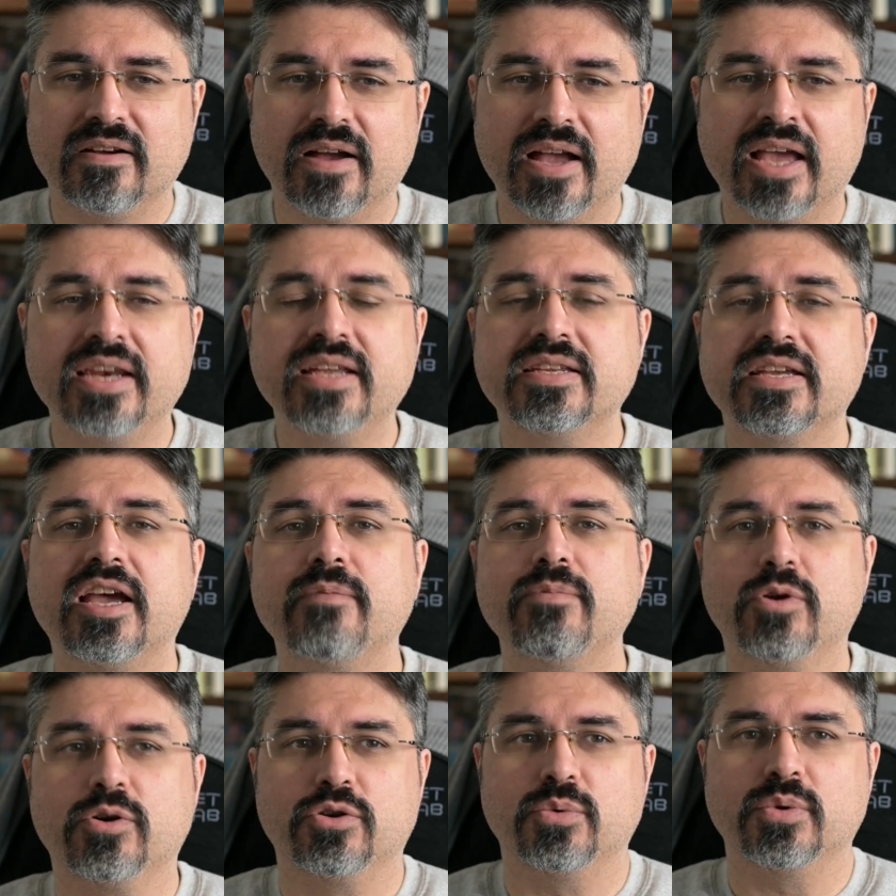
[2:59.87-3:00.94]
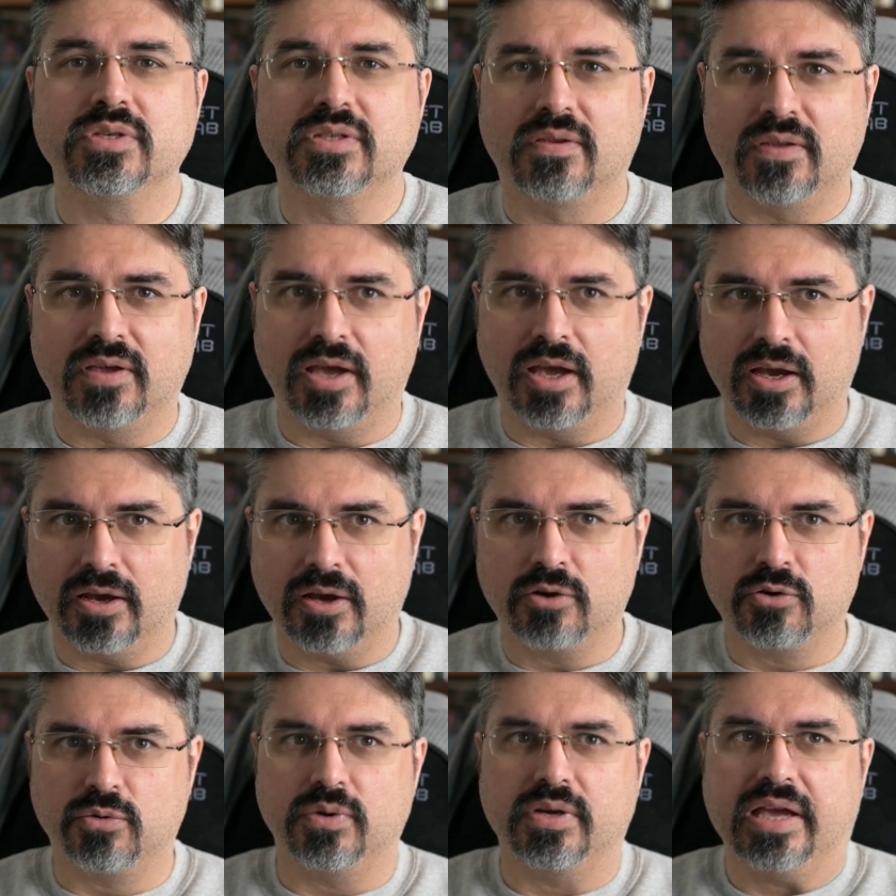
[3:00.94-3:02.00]
anytime you're doing something
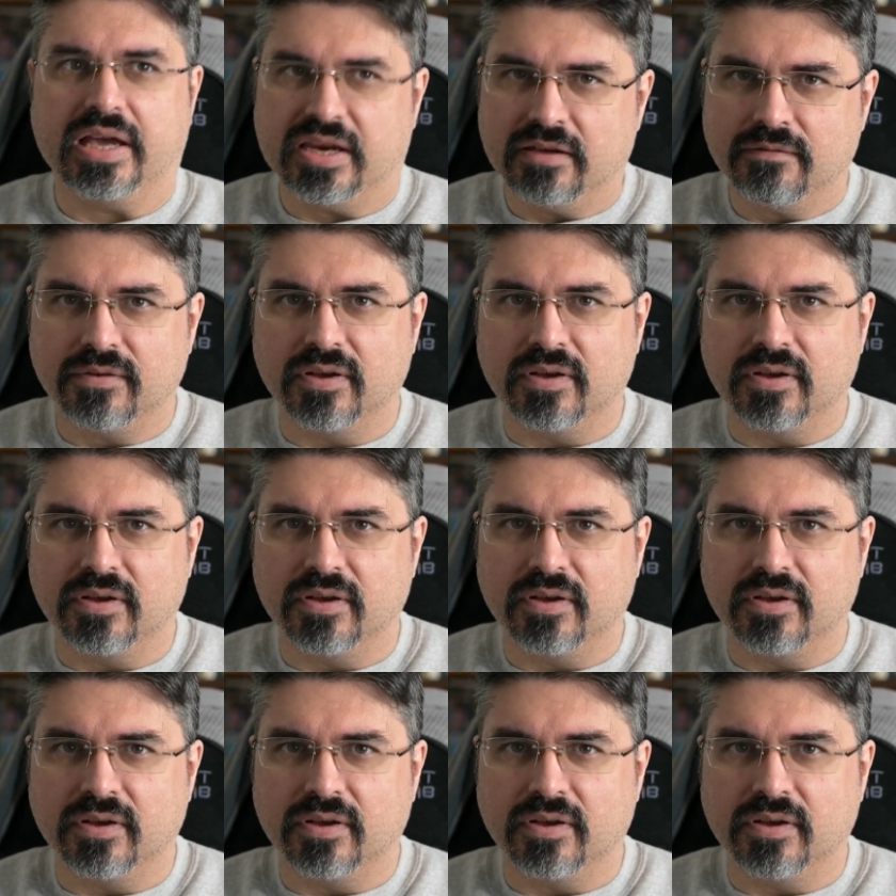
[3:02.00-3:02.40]
creative,